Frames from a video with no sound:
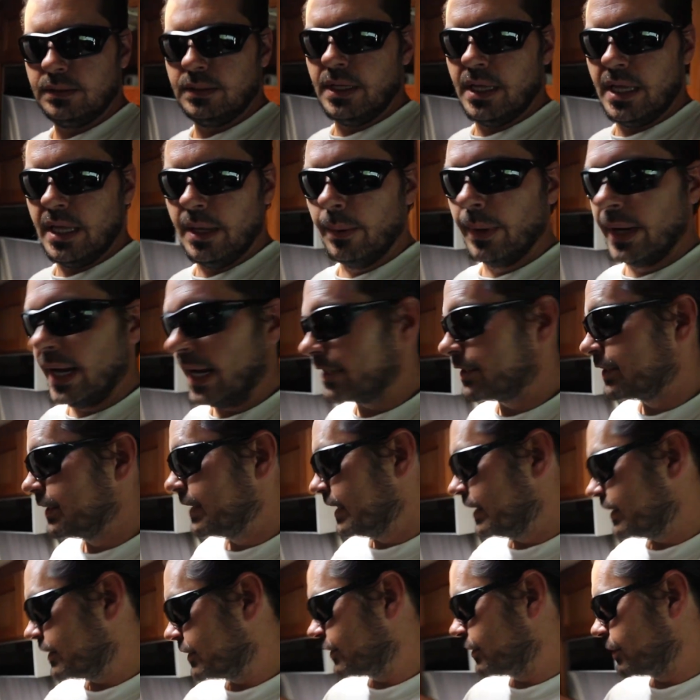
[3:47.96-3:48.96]
it would actually
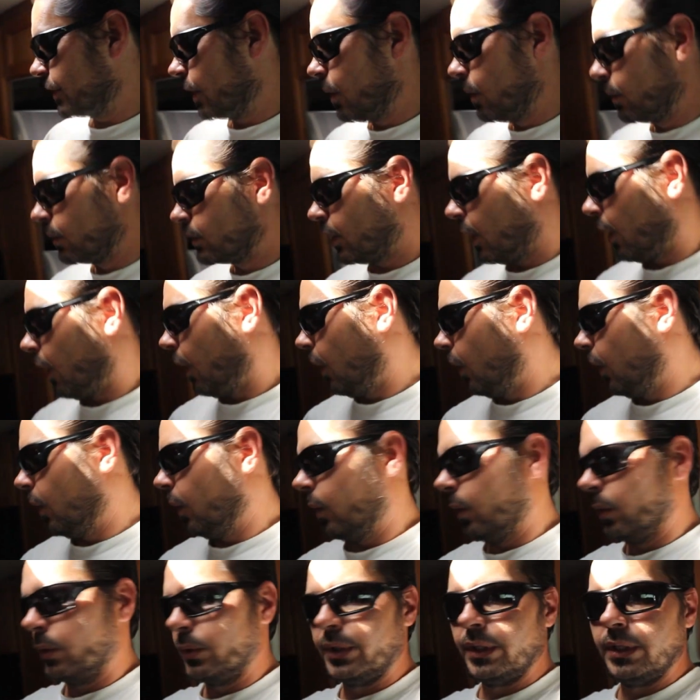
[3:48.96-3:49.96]
get so
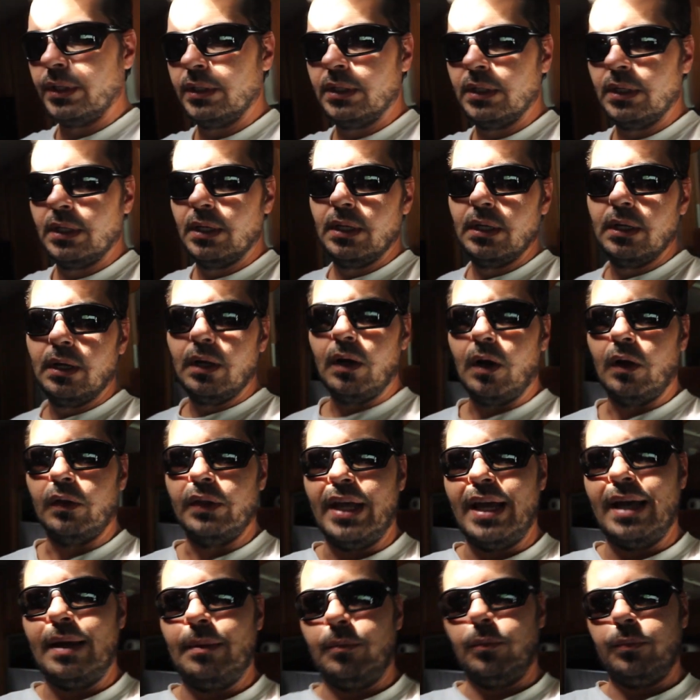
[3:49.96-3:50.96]
cold on
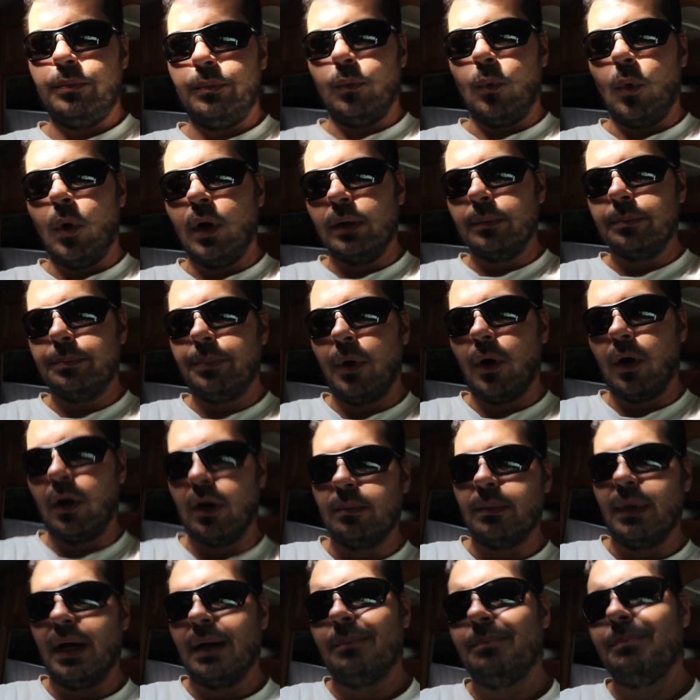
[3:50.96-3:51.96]
that one part
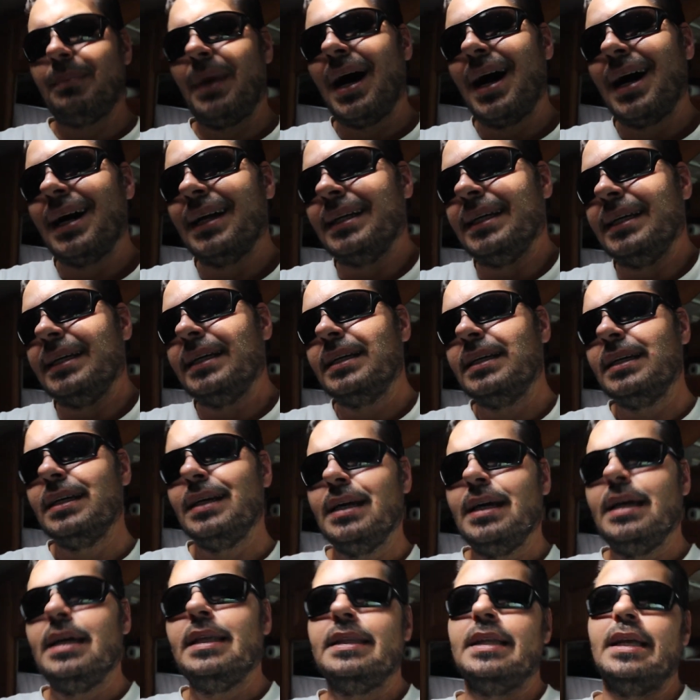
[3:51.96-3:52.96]
of my body
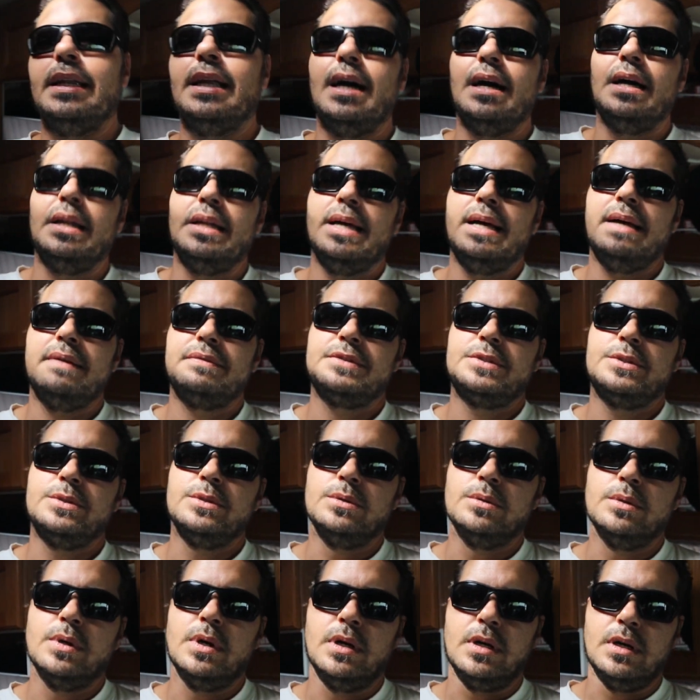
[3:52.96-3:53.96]
that I'd have to
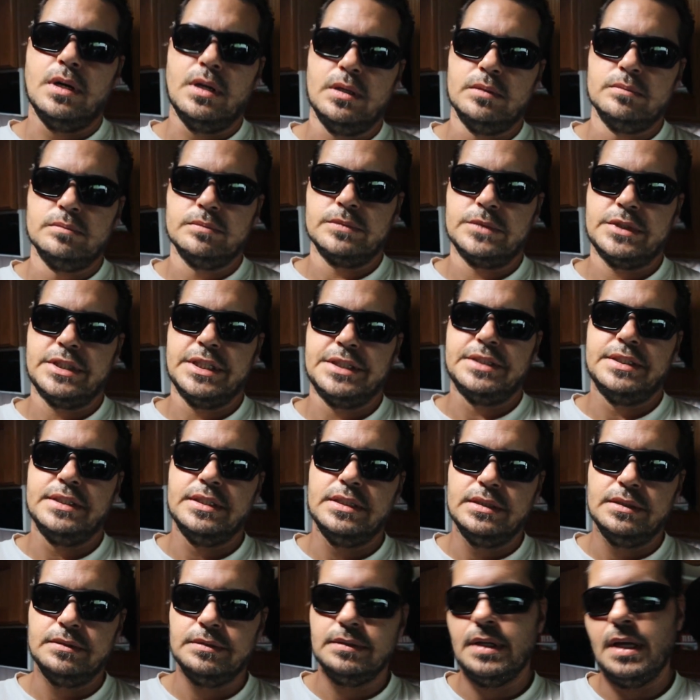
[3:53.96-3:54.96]
get
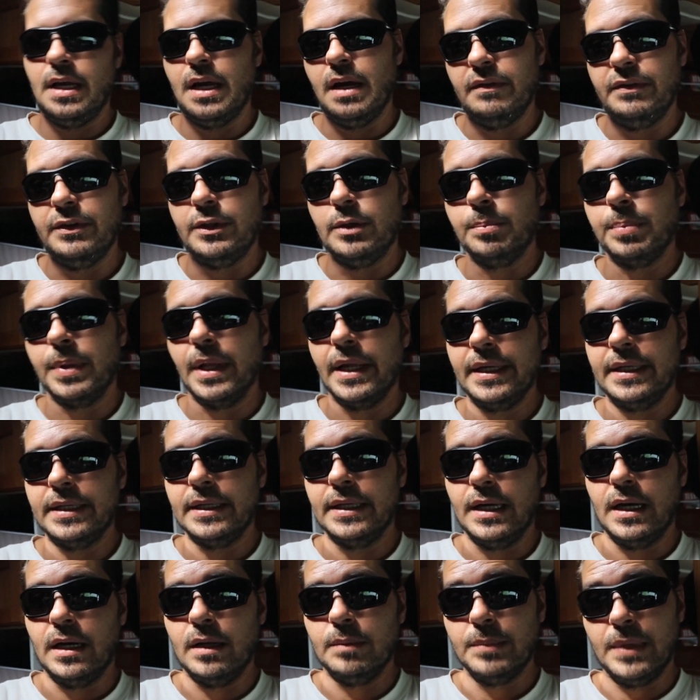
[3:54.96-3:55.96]
the heavier blanket
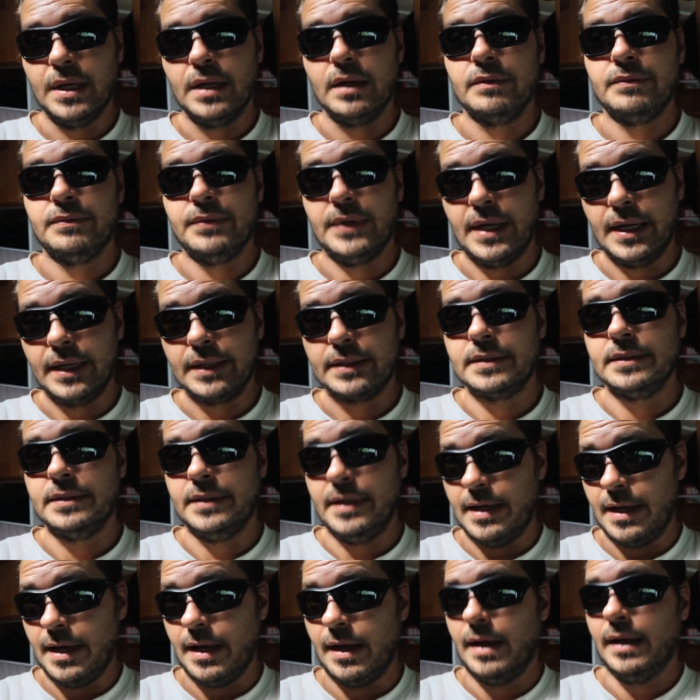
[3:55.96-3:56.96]
out. Matter of fact,
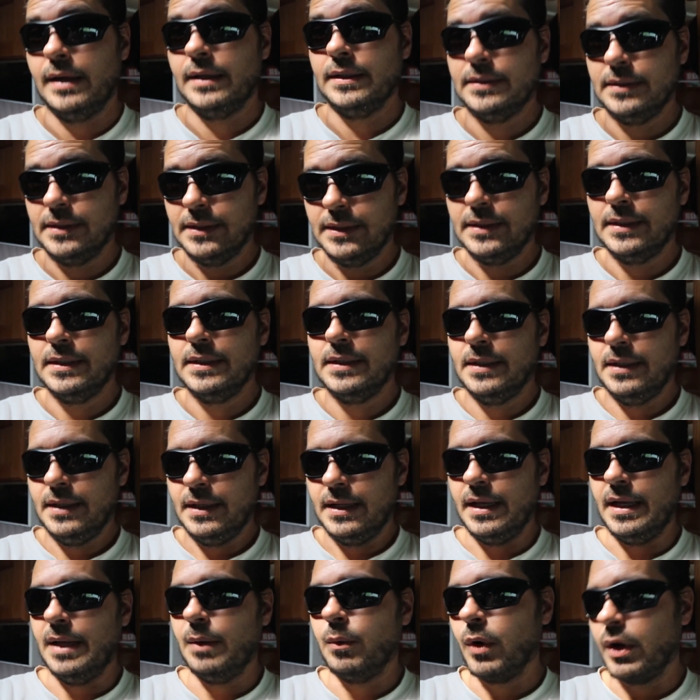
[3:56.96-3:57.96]
yeah,
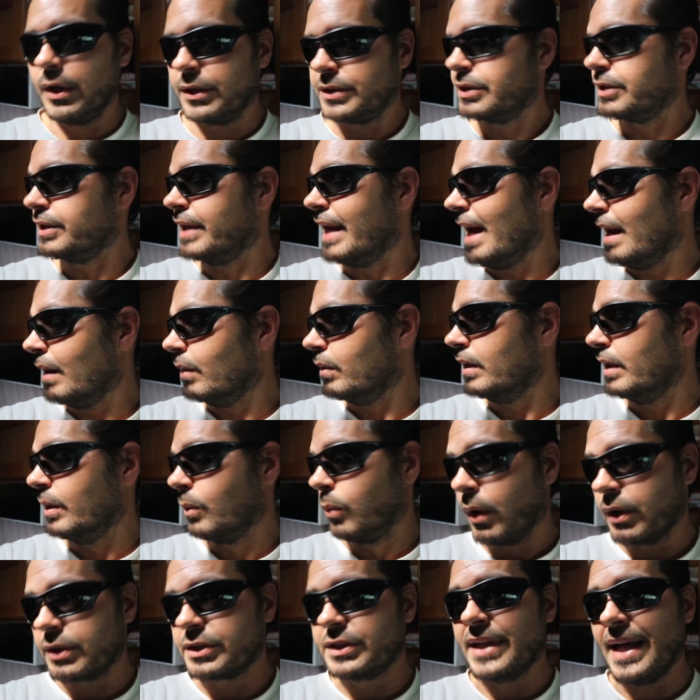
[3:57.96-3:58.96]
it works that
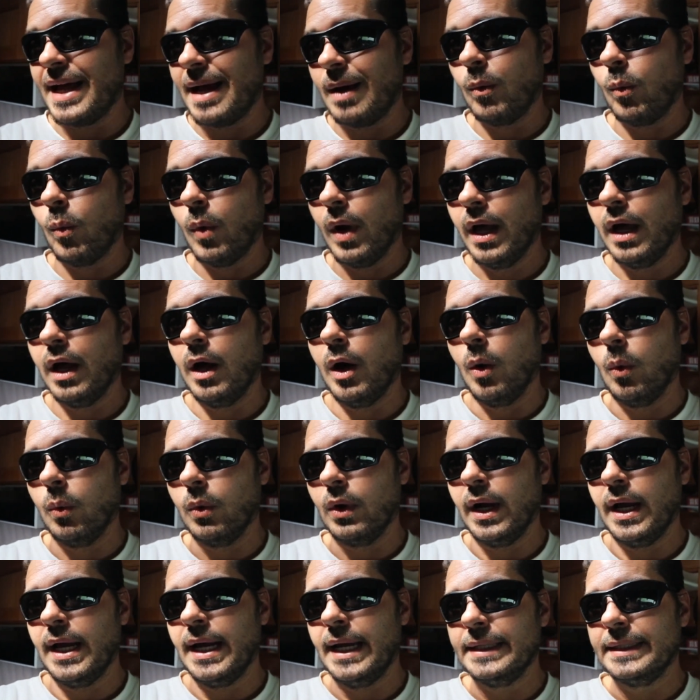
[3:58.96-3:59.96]
well
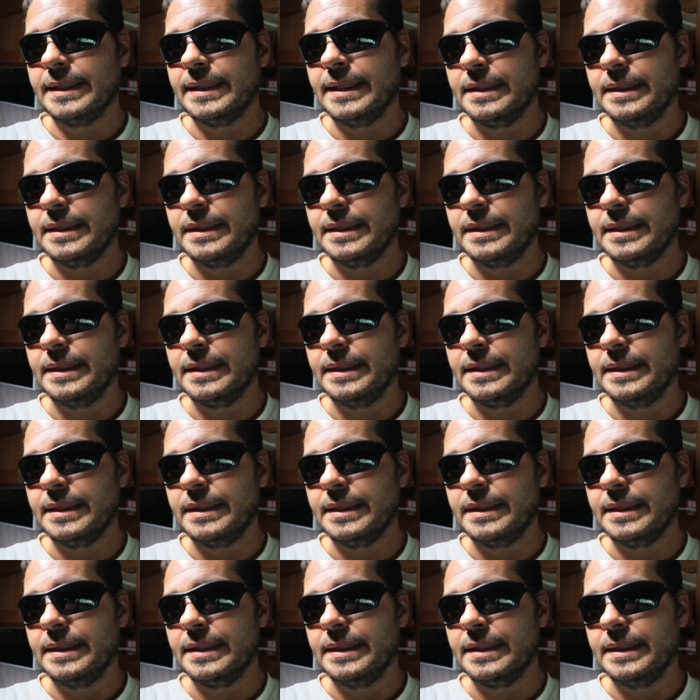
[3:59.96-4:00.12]
where I had to